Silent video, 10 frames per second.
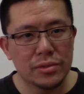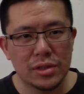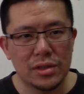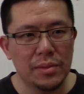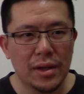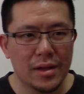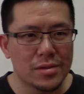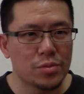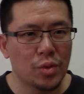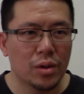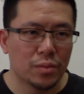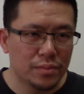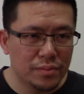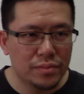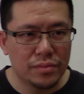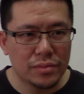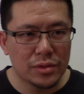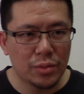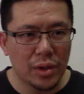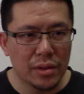It's the same thing as well
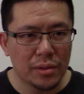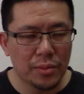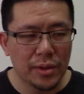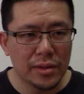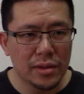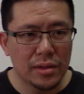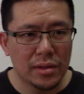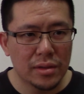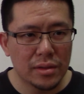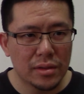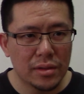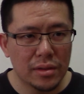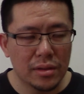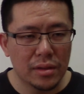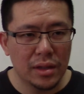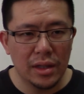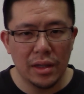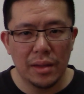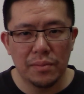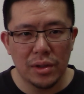when when
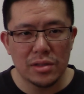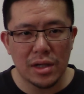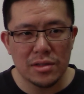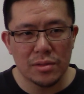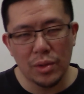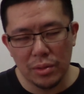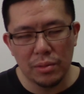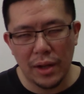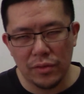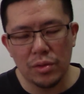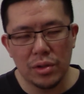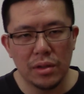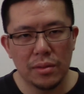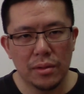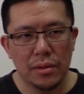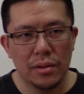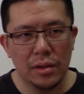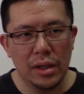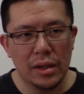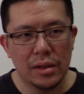he and Buzz got when after he,
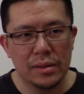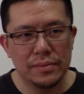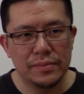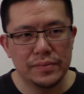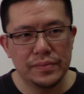he um